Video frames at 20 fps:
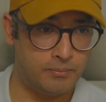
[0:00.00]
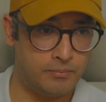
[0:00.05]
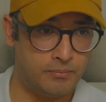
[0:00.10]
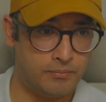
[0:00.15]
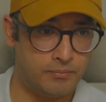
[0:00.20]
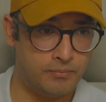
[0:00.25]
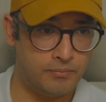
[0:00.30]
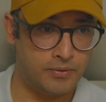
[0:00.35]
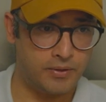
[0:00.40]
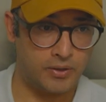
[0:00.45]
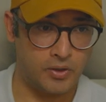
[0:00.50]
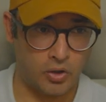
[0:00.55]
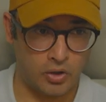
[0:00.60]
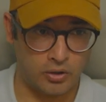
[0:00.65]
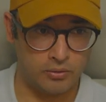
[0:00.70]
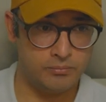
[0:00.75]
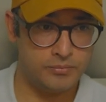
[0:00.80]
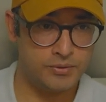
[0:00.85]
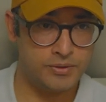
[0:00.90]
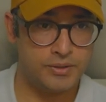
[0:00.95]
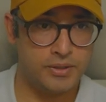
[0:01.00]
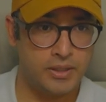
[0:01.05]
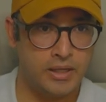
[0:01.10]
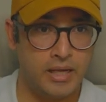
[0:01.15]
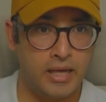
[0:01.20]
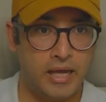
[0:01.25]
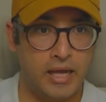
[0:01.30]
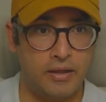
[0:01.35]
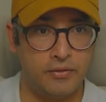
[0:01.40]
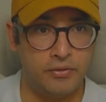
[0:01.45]
columns,
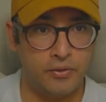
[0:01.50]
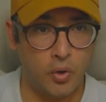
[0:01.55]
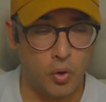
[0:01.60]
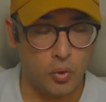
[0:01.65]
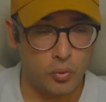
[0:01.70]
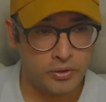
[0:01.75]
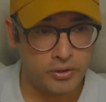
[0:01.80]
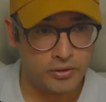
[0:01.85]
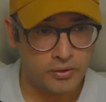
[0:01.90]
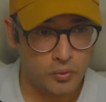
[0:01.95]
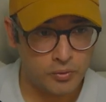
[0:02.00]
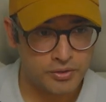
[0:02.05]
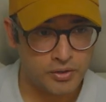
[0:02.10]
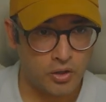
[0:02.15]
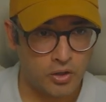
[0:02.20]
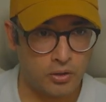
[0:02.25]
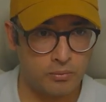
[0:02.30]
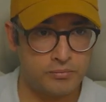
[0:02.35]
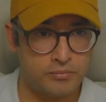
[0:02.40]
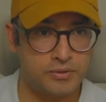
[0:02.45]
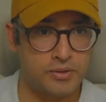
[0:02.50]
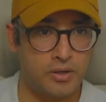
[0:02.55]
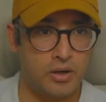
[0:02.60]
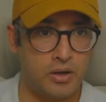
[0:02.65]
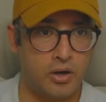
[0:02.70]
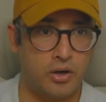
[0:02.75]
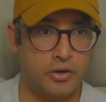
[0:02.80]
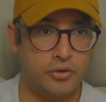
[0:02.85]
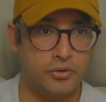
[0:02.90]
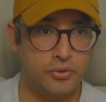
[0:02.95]
and only those columns are
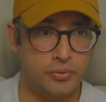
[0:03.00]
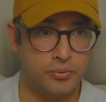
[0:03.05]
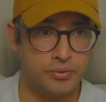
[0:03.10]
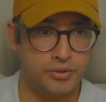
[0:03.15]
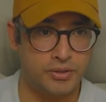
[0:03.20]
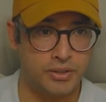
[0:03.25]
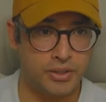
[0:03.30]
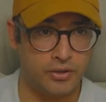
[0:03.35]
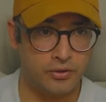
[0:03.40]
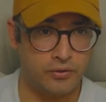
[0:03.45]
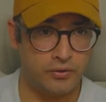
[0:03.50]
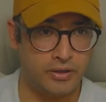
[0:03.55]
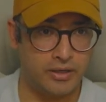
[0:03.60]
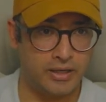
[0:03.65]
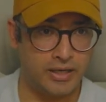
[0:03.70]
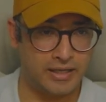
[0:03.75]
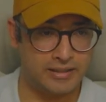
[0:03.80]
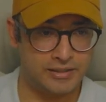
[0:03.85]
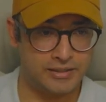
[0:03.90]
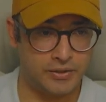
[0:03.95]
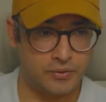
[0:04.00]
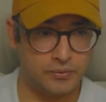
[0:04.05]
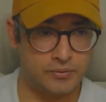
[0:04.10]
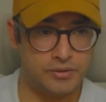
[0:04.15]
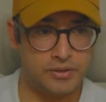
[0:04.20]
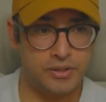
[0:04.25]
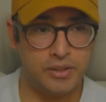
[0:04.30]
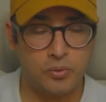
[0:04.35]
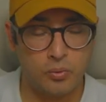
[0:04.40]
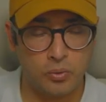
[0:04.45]
used here in execute
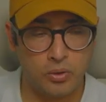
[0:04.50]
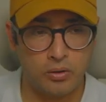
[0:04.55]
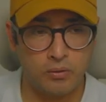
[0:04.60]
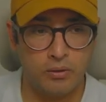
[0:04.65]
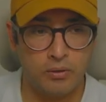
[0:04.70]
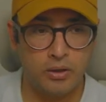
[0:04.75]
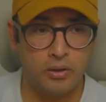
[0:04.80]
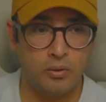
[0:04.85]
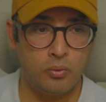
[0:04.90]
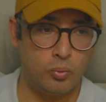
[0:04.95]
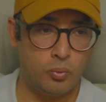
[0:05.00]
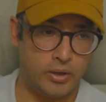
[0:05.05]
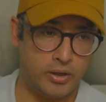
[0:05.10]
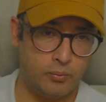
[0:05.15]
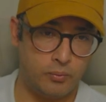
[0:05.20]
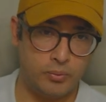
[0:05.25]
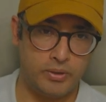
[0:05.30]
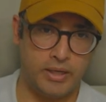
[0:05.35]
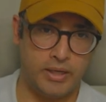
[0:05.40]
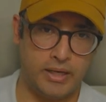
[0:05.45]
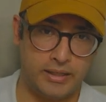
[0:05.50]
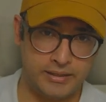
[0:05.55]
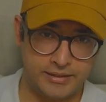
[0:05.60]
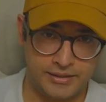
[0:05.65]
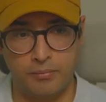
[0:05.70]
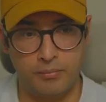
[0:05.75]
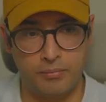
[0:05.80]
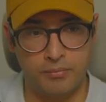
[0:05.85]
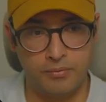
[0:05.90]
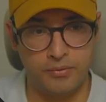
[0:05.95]
SQL, where we execute
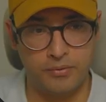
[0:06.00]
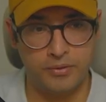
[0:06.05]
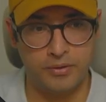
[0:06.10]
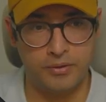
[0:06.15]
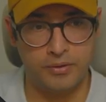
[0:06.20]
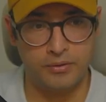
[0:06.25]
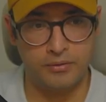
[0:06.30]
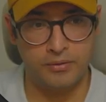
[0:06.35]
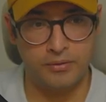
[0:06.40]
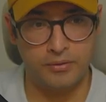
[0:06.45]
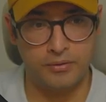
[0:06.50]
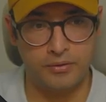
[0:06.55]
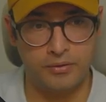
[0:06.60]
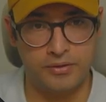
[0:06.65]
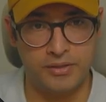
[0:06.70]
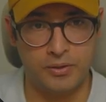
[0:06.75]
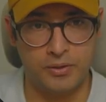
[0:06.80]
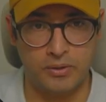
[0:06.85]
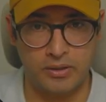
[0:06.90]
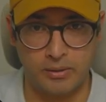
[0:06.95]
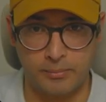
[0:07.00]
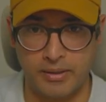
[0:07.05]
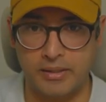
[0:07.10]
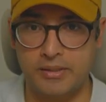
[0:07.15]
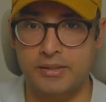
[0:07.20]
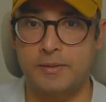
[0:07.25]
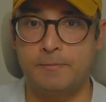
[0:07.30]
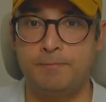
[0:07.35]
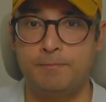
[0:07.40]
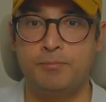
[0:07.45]
the SQL commands.
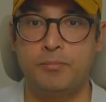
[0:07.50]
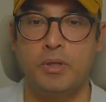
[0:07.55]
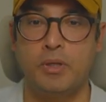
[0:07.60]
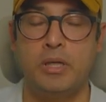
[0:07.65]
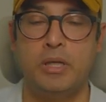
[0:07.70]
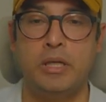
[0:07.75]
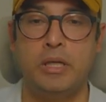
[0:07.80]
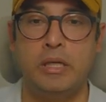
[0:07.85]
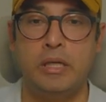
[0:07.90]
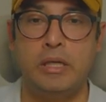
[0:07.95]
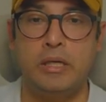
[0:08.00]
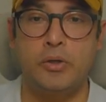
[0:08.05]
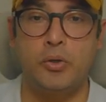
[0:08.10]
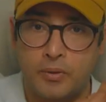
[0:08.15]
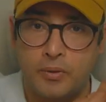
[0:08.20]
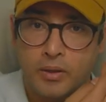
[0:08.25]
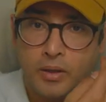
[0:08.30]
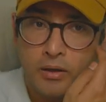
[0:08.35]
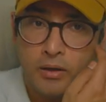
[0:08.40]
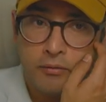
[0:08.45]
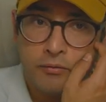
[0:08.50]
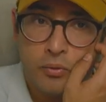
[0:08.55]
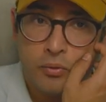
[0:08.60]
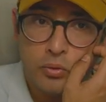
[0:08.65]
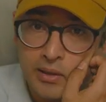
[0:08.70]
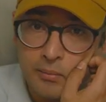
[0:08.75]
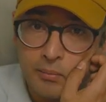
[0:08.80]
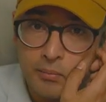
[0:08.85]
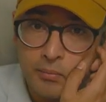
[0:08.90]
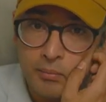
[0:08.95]
Cool. Of course,
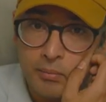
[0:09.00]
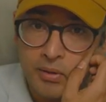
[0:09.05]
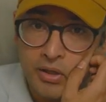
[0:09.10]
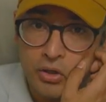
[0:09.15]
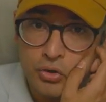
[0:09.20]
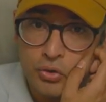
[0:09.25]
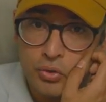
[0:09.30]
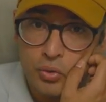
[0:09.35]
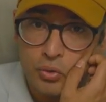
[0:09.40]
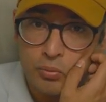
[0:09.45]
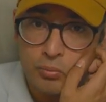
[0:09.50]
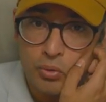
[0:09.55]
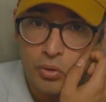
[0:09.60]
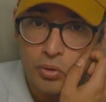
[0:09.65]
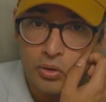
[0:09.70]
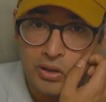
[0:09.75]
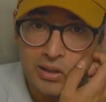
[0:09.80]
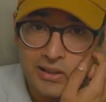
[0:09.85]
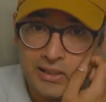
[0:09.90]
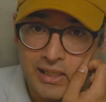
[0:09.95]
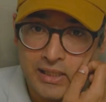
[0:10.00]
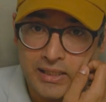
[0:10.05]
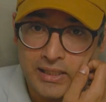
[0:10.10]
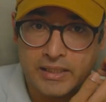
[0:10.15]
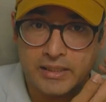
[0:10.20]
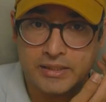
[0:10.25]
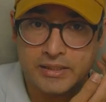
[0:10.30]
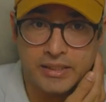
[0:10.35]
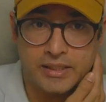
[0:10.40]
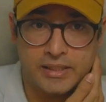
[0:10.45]
making sure model settings
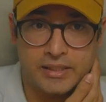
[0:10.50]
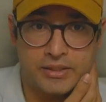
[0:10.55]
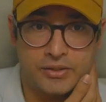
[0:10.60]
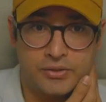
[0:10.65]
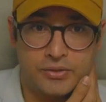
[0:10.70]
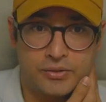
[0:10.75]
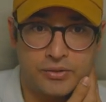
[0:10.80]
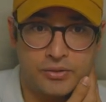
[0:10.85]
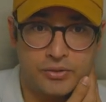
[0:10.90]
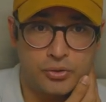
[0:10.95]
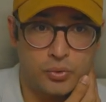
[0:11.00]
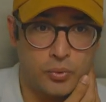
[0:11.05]
is tool